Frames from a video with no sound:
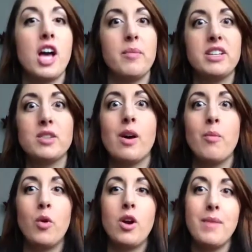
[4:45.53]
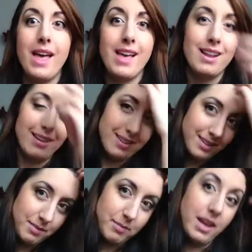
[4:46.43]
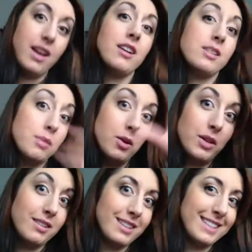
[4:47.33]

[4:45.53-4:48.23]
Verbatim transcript: on me so I'm warm and my hair is blowing.